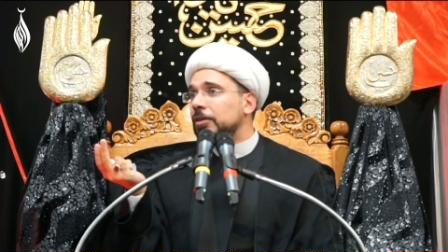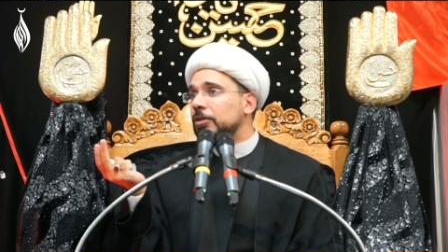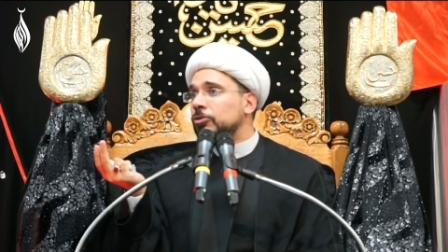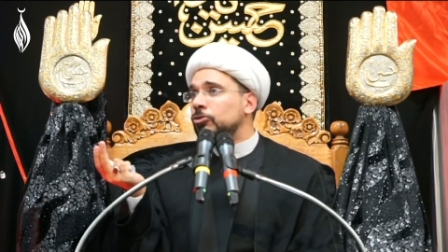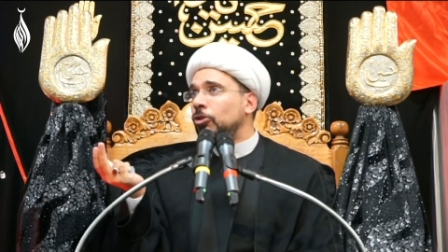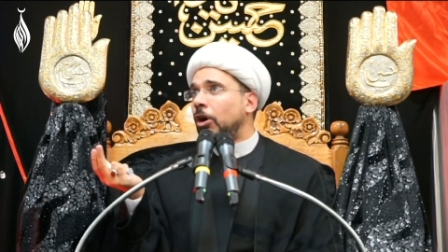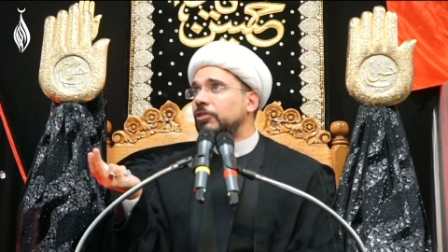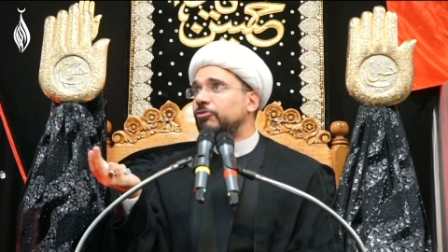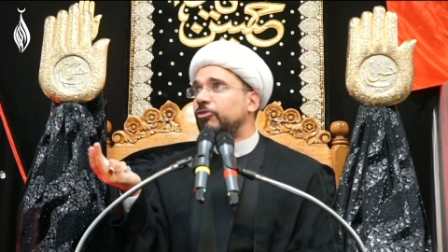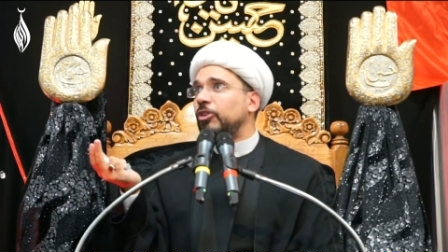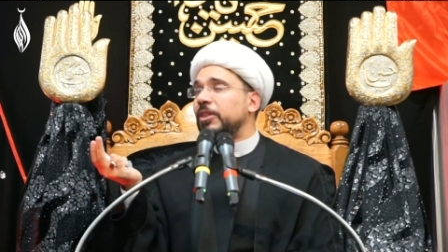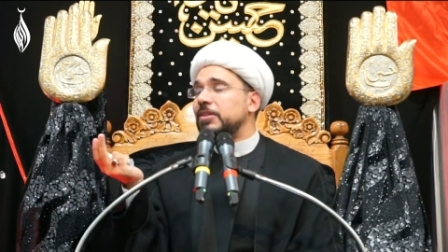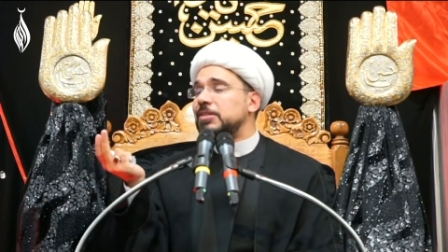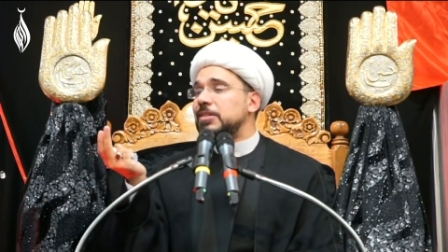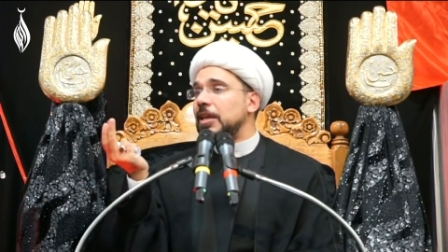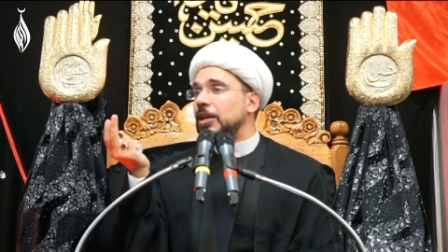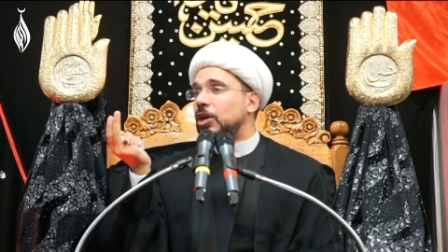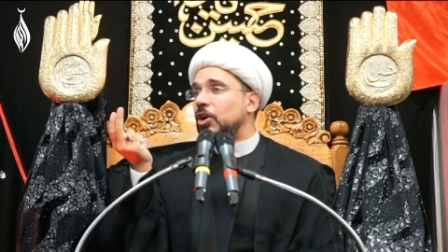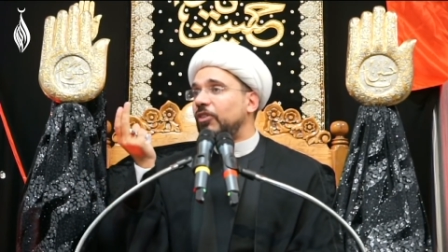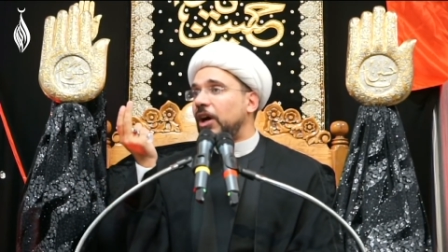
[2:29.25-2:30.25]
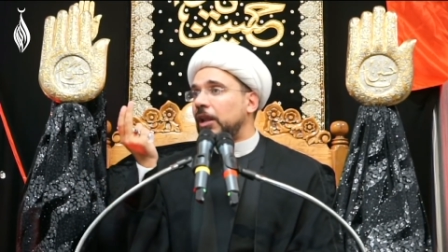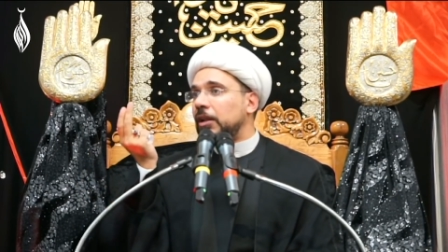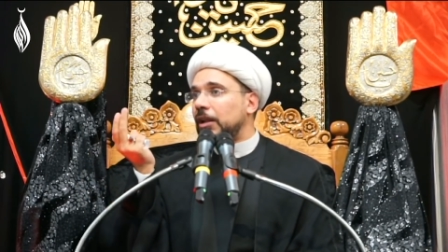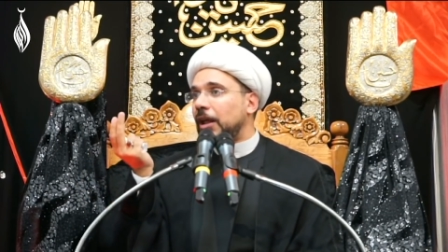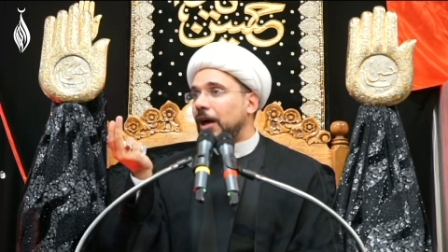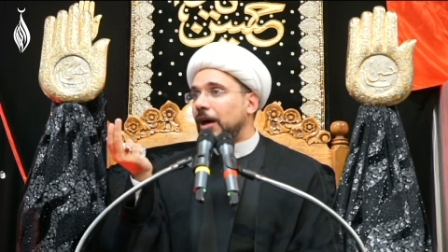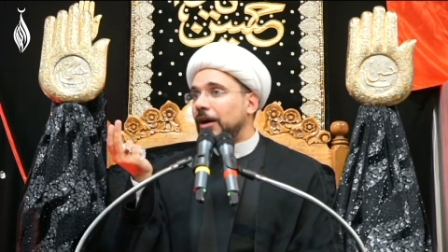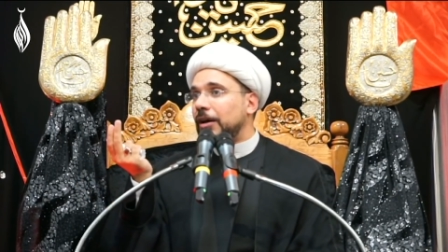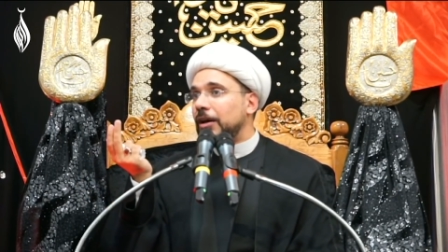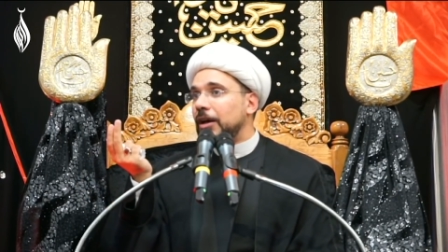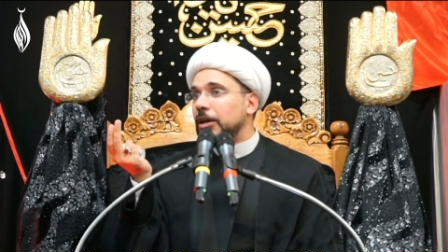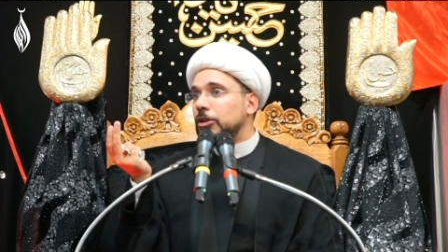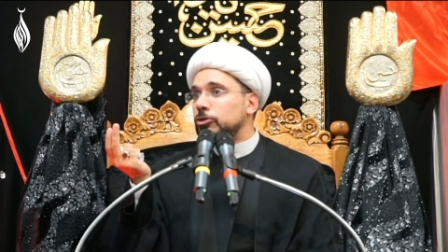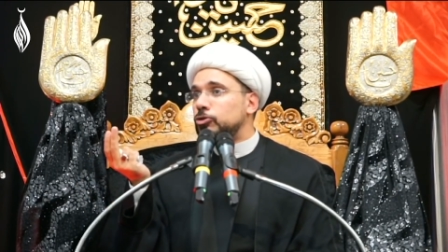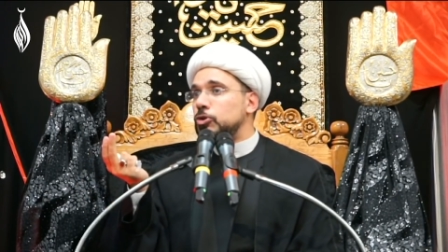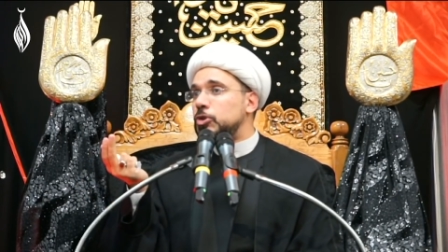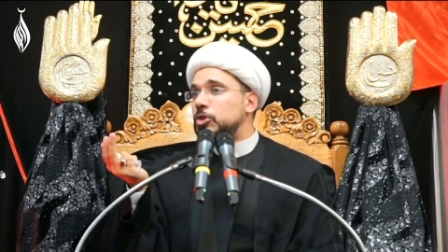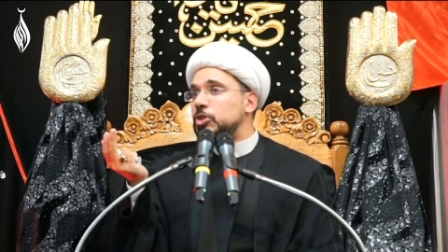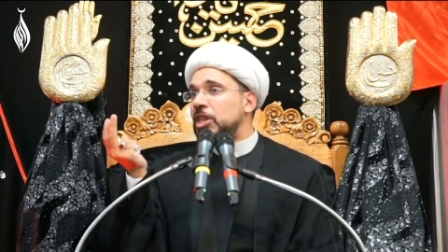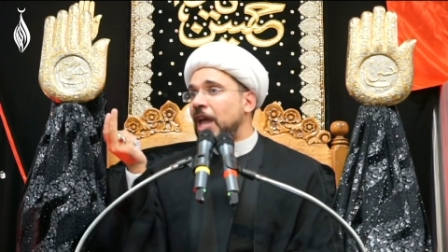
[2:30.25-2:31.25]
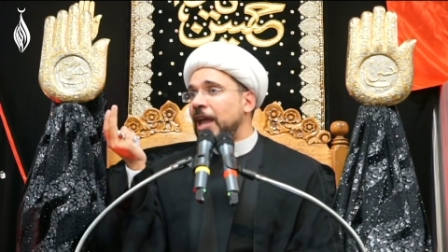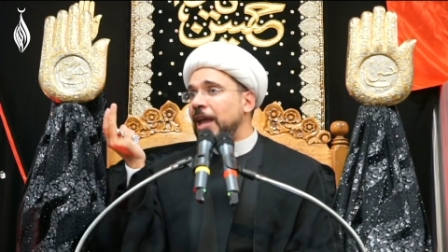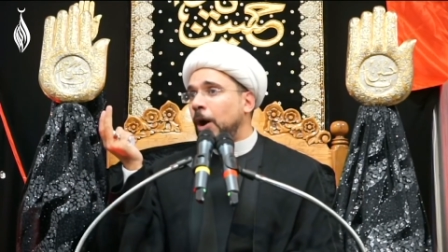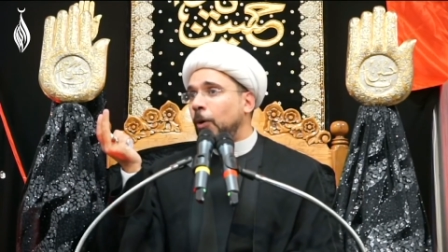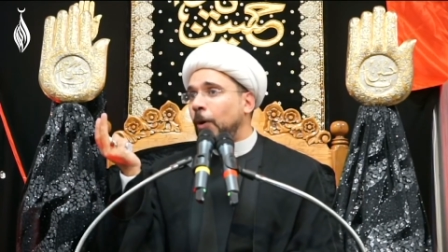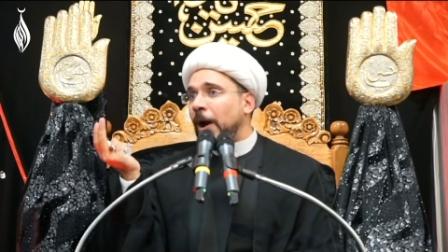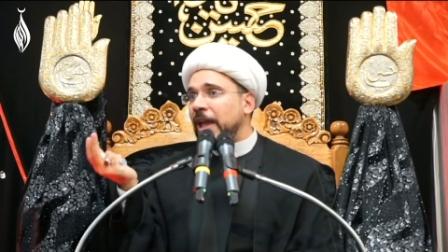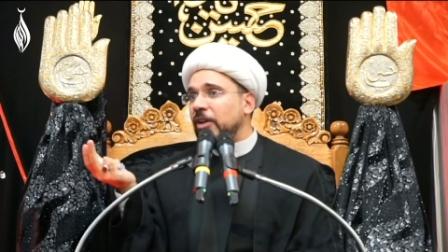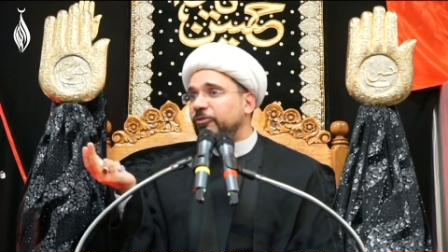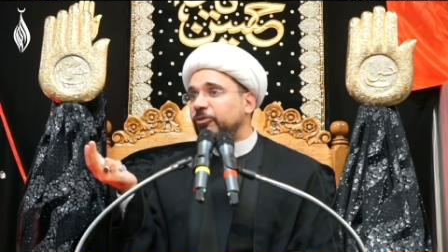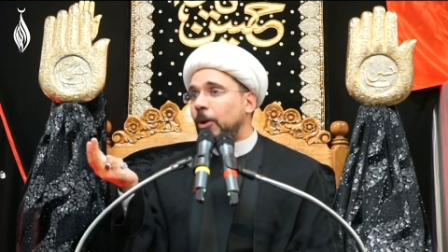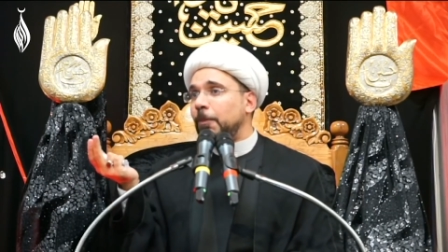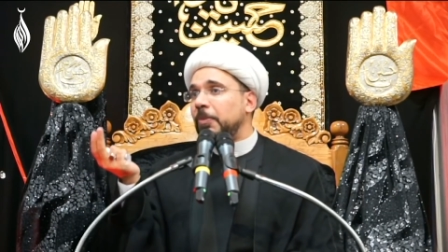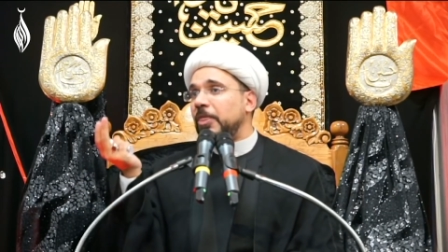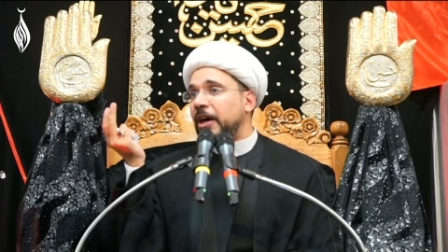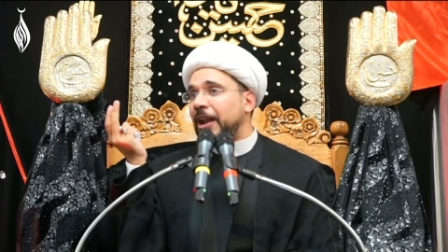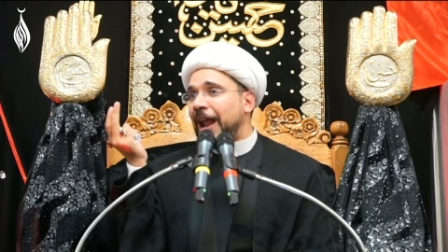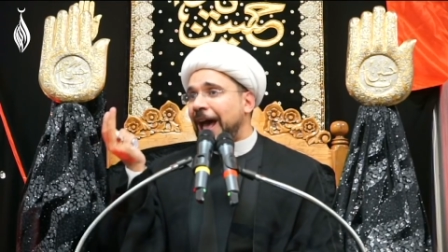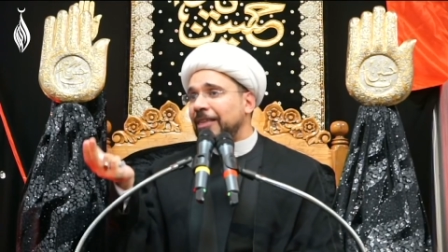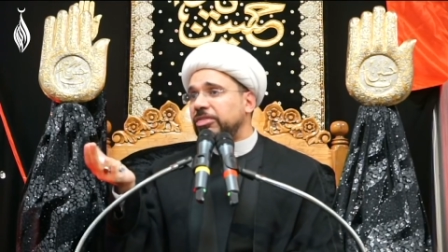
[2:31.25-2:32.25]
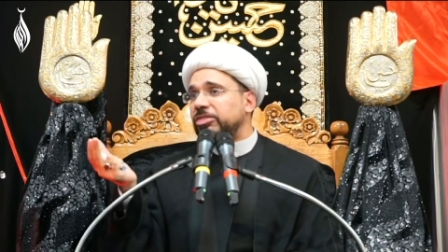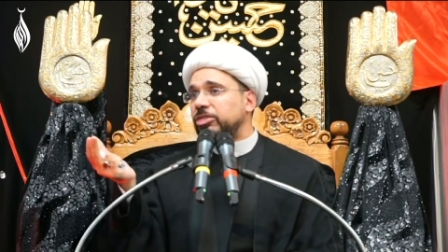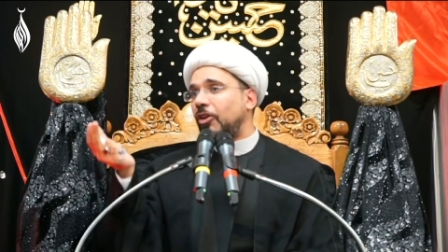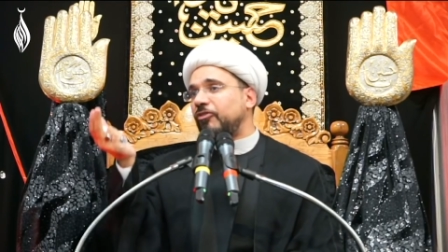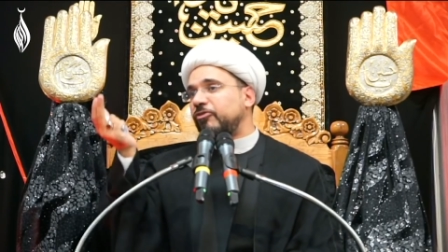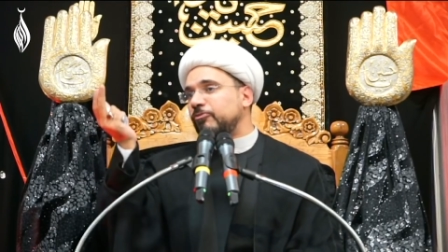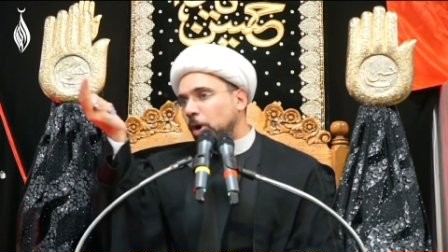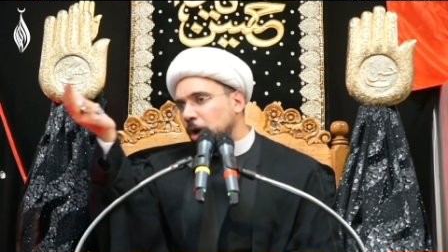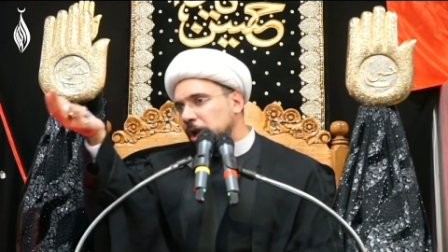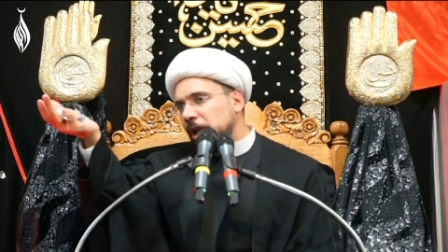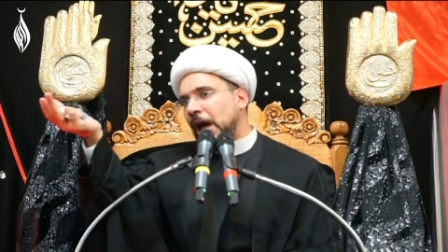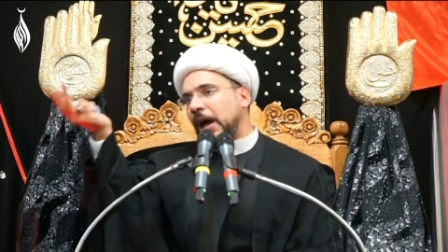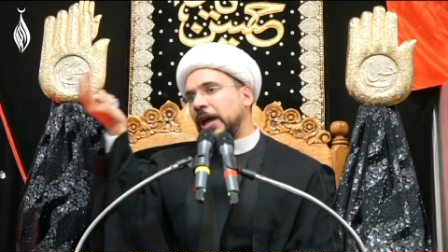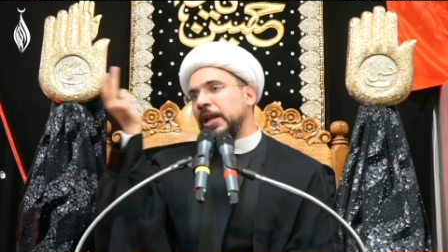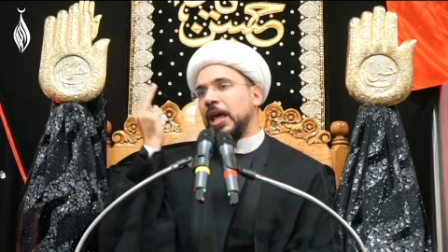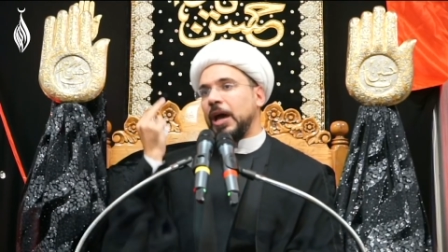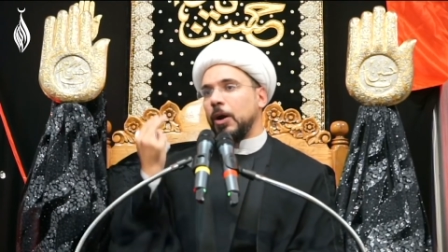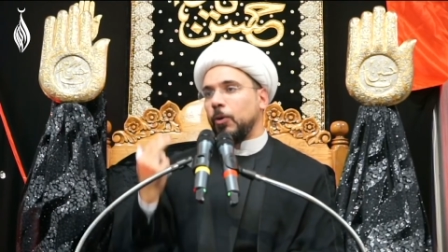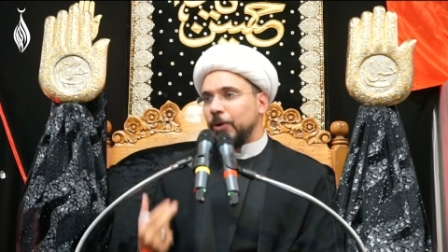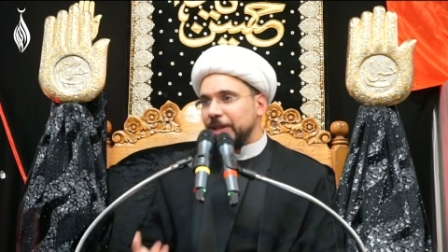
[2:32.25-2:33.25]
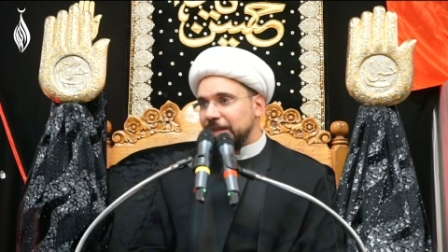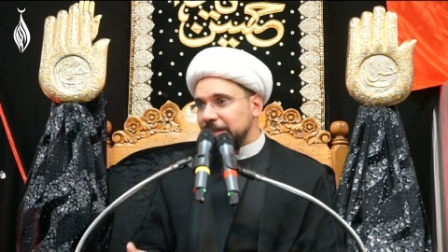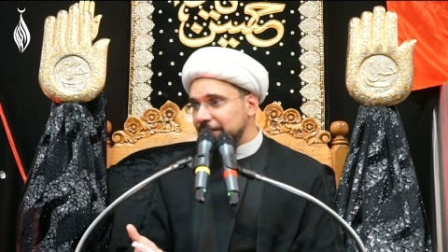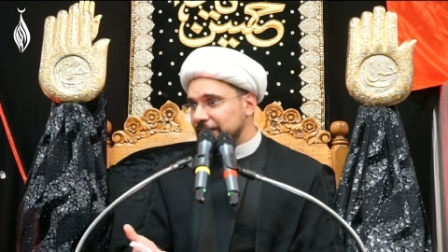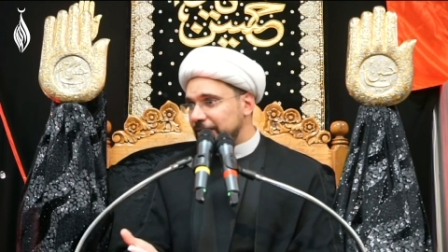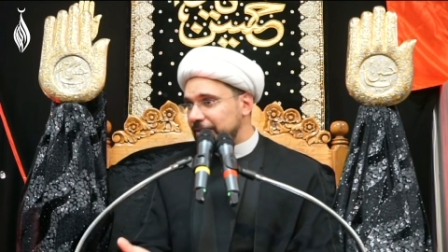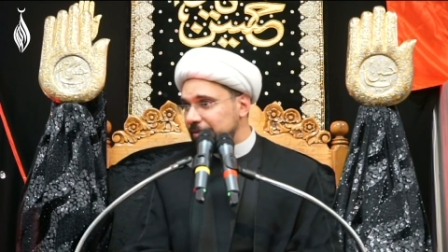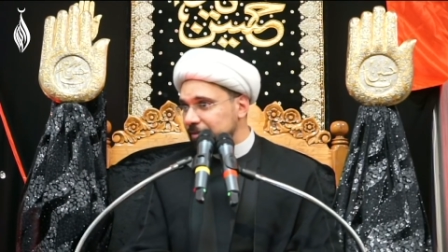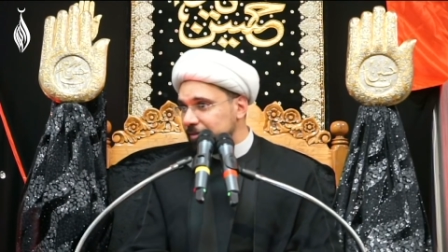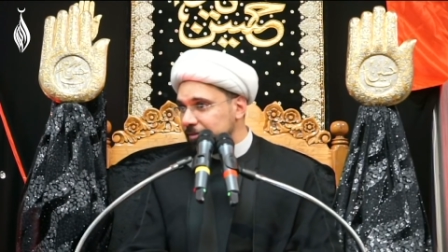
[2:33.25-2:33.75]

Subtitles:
not for the sake of Allah, to stay away from the wrath of Mullah Alawi.